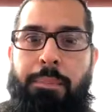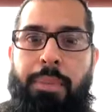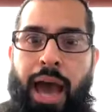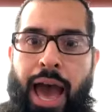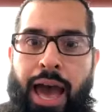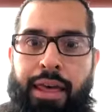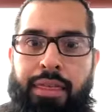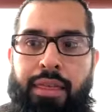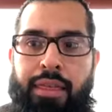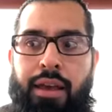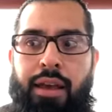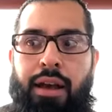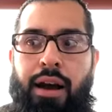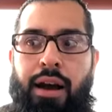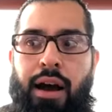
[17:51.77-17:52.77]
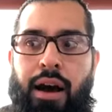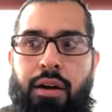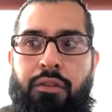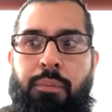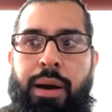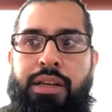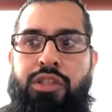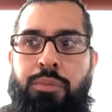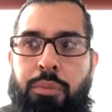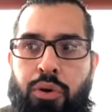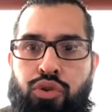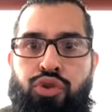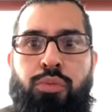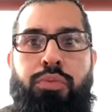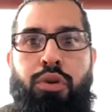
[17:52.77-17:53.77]
path of my
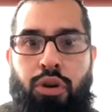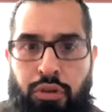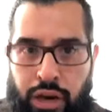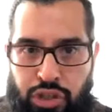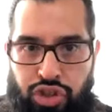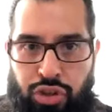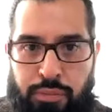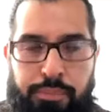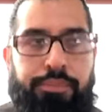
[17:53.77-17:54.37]
spiritual progression.